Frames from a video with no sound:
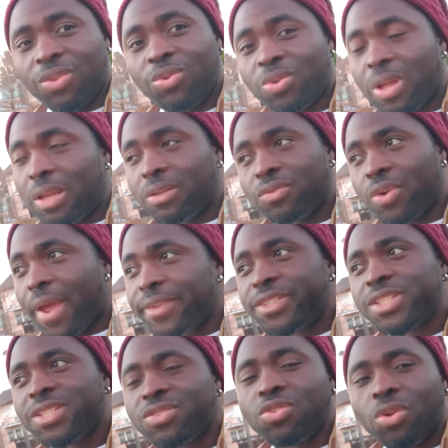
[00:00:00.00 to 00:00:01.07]
You can write
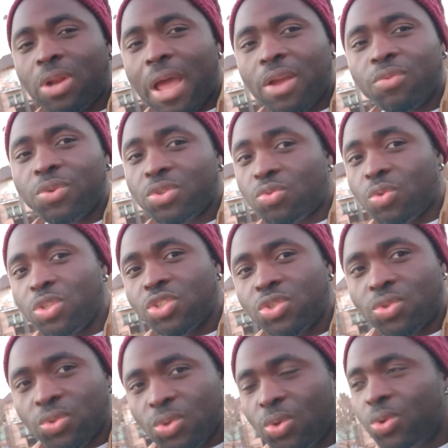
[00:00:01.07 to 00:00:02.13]
it in your language
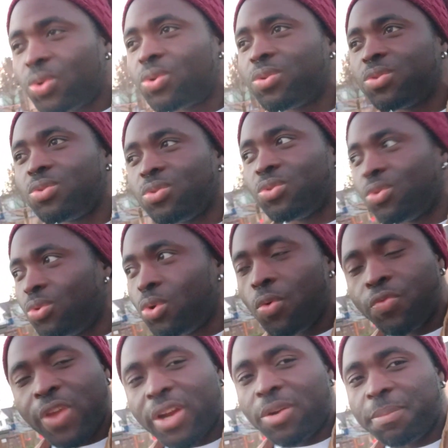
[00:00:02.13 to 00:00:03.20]
which you know
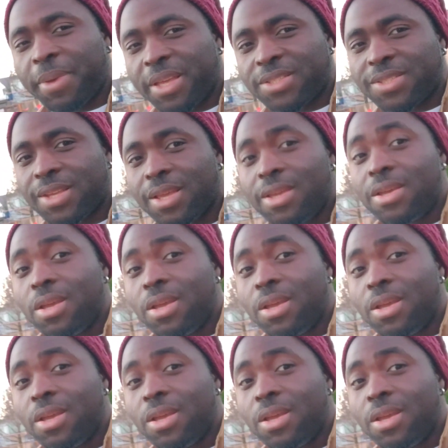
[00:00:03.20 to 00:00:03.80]
very best.